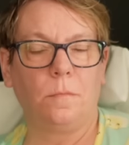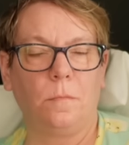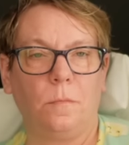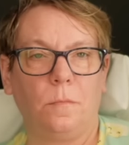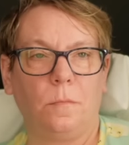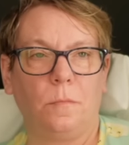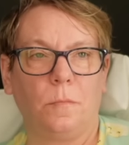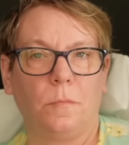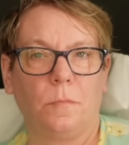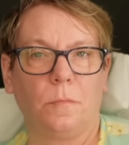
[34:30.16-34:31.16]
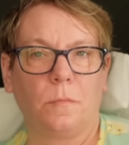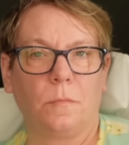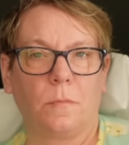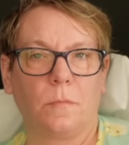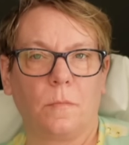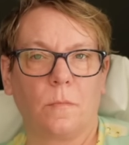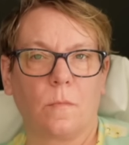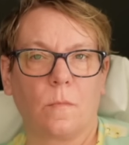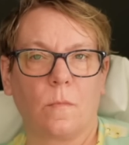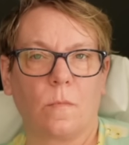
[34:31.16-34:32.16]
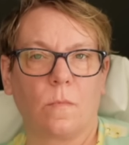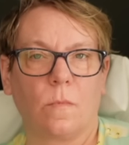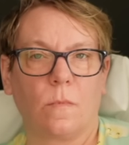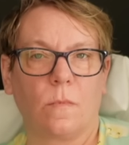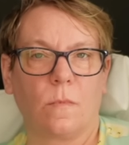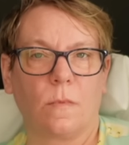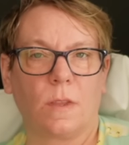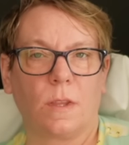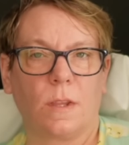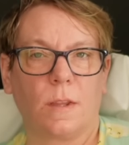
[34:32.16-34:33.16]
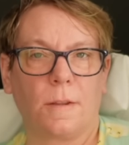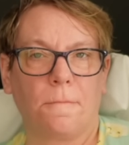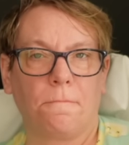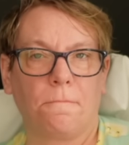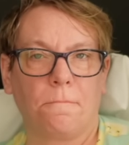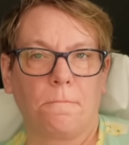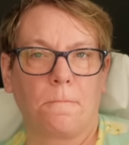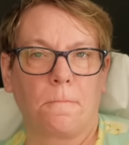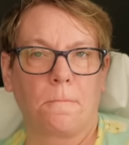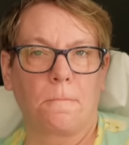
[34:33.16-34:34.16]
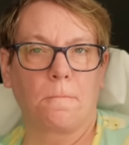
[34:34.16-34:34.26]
[no speech]